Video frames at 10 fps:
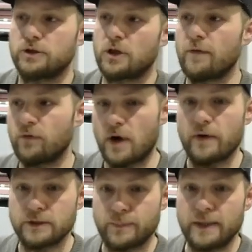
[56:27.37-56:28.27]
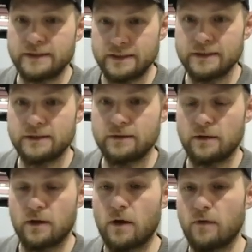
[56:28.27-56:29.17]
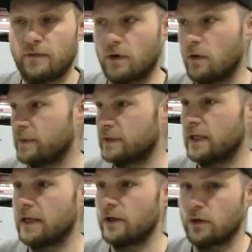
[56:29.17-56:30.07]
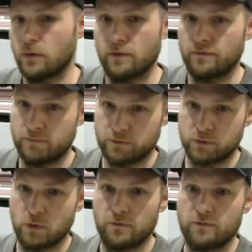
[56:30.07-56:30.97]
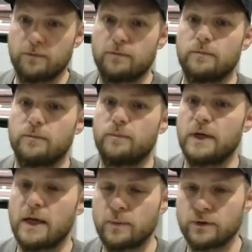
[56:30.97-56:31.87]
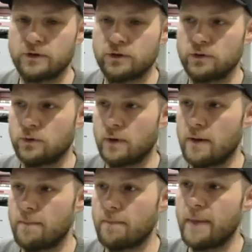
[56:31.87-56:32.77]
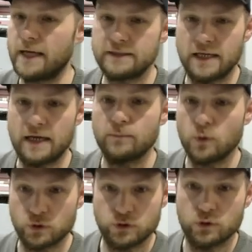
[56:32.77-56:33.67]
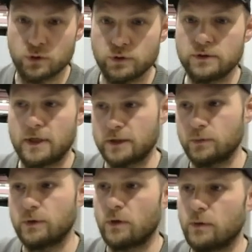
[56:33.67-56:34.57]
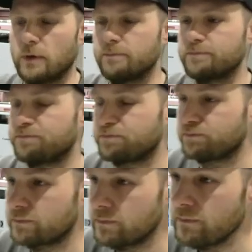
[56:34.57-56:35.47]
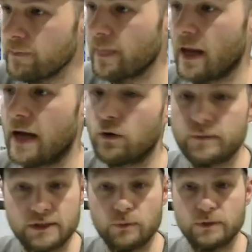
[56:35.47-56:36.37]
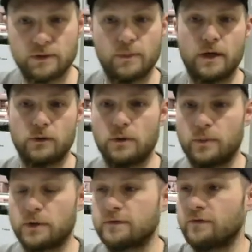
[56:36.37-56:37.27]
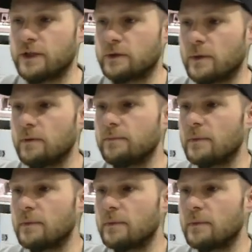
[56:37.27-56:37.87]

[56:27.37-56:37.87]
cover our expenses of obviously of sort of being able to maintain more stores as we grow them, and obviously we're supplying all the products for free as well.